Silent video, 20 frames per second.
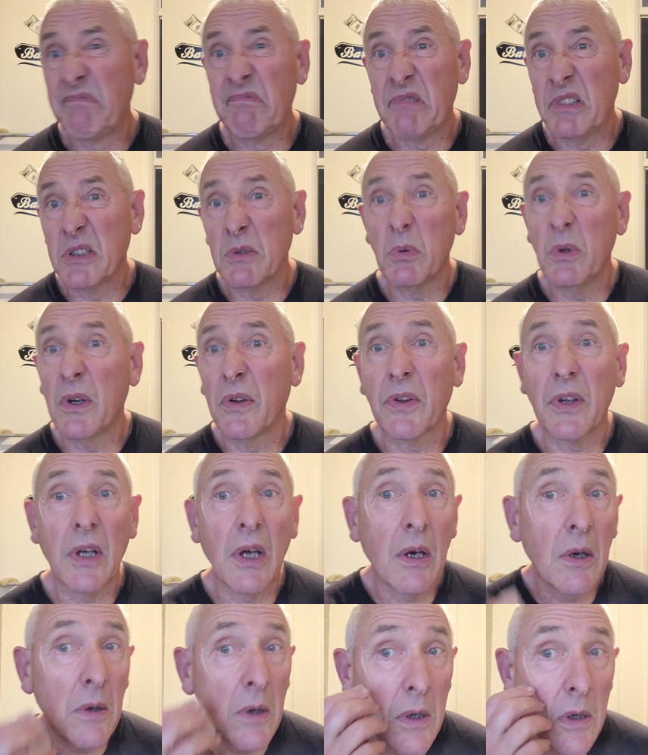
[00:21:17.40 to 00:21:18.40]
it's worth a
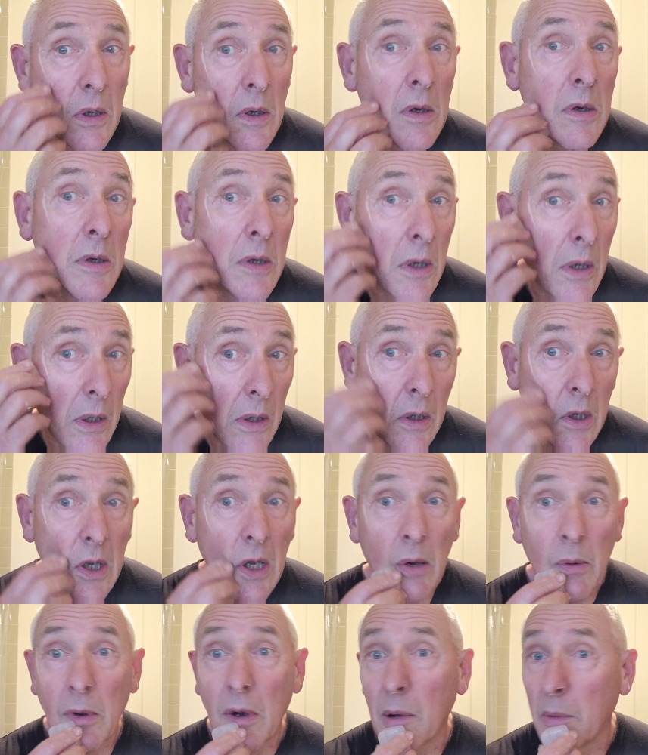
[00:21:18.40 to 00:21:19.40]
go.
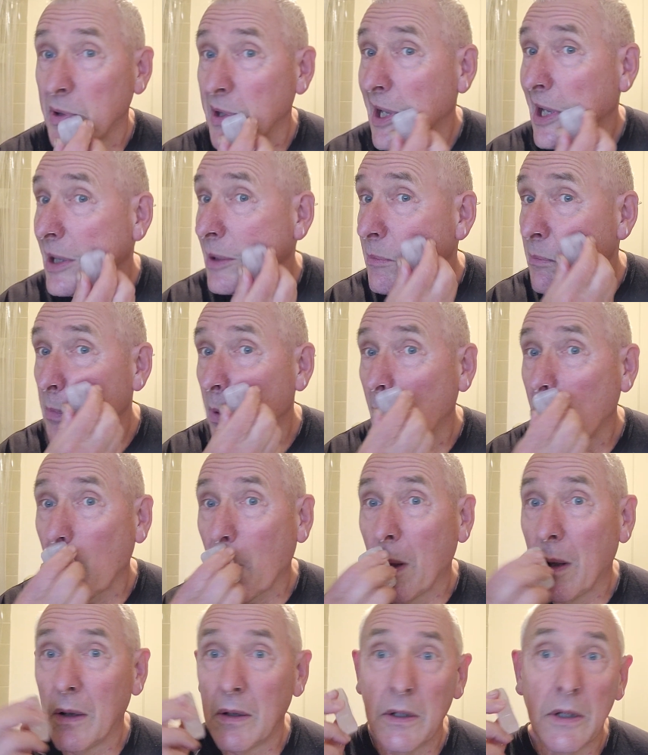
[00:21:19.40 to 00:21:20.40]
Here we are with the alum block,
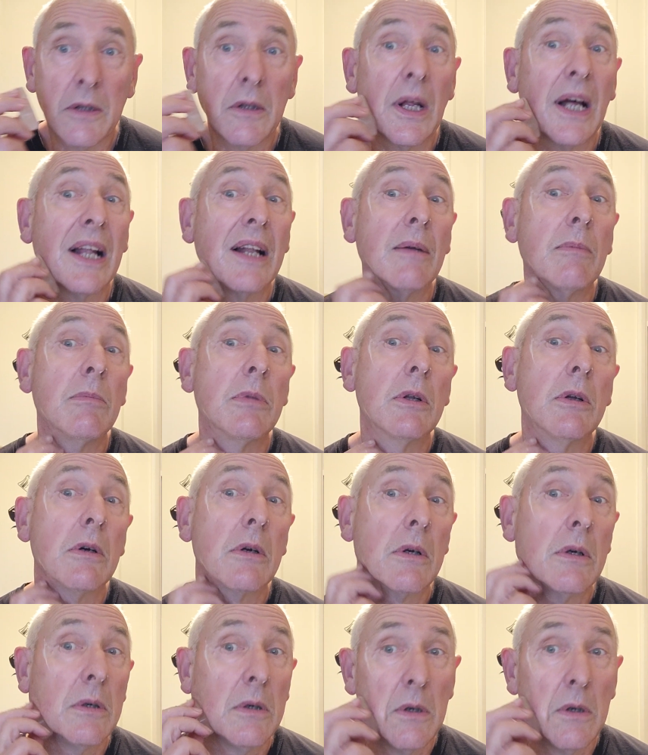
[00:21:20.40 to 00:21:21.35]
little alum block.